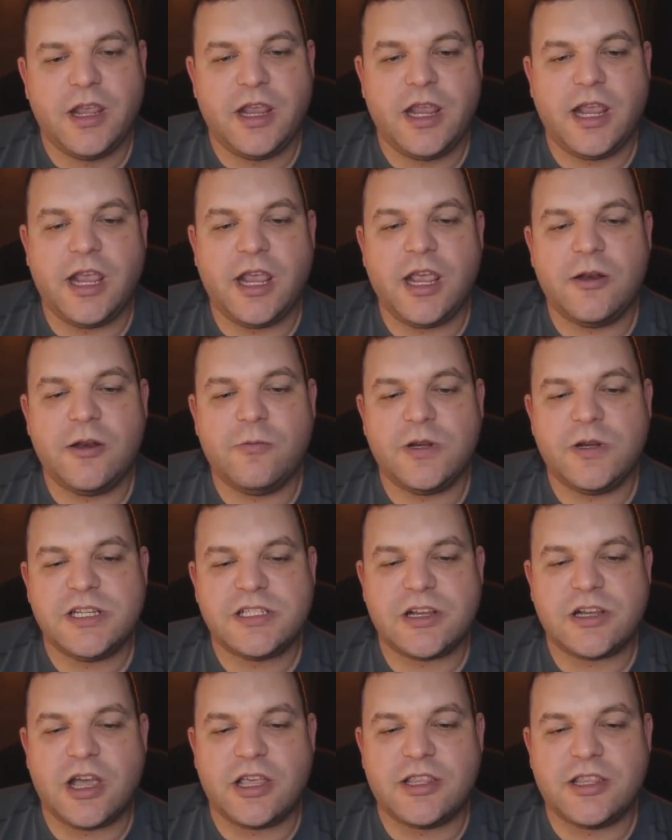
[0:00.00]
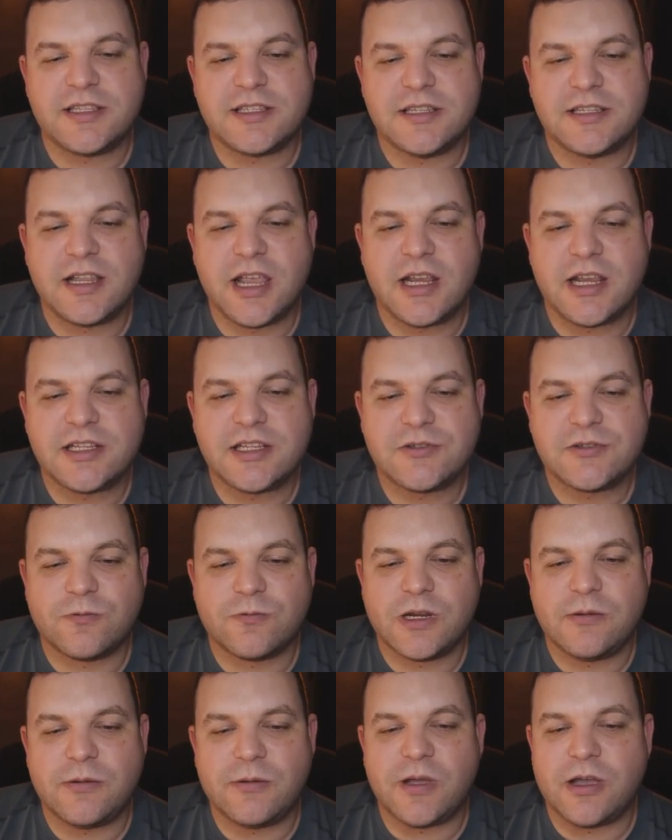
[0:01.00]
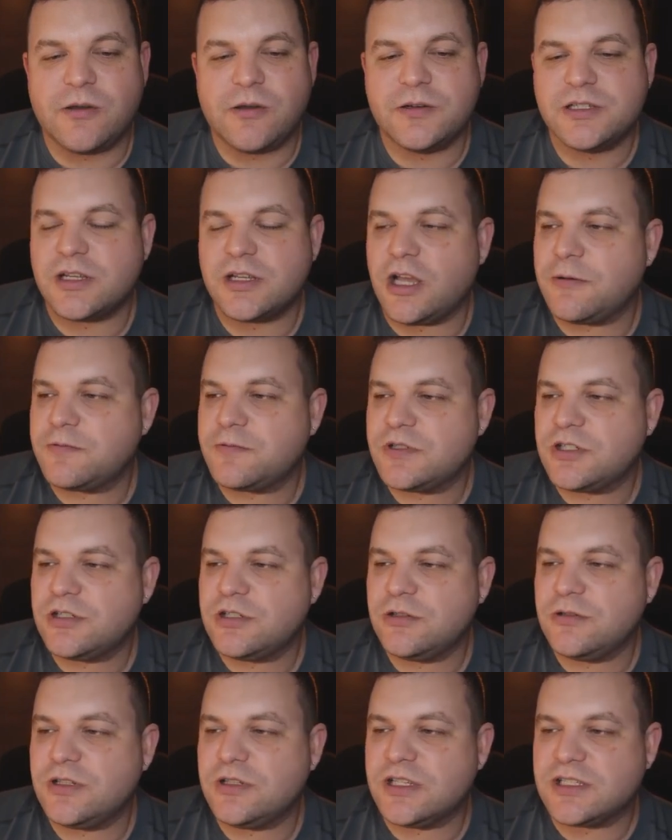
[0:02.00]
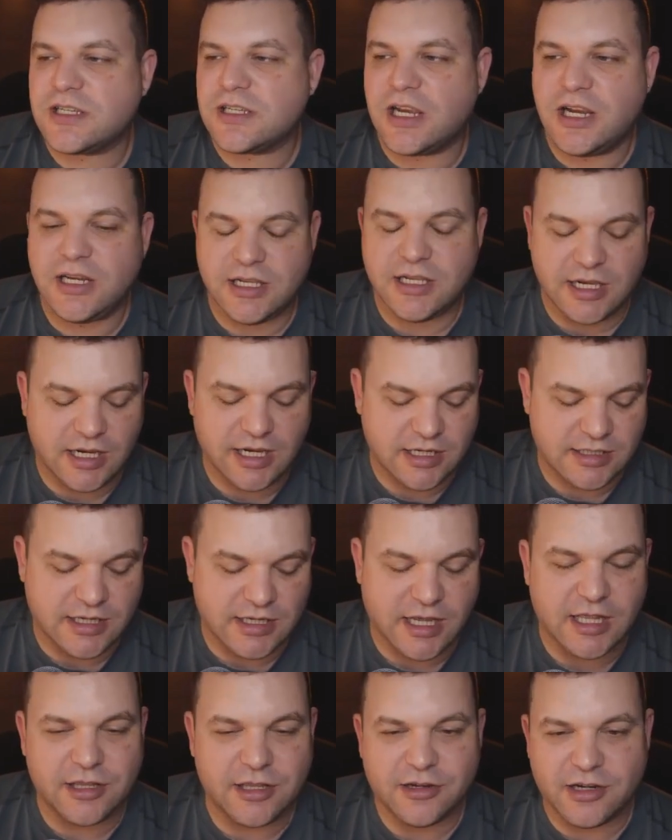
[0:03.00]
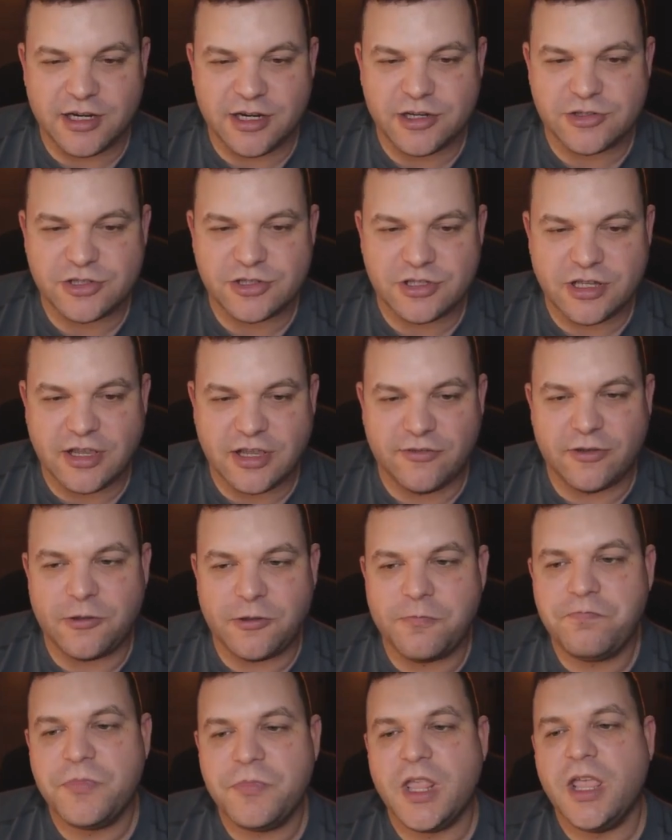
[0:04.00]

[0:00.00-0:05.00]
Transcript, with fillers: And we saw this nice rebound up to this $88 ish level.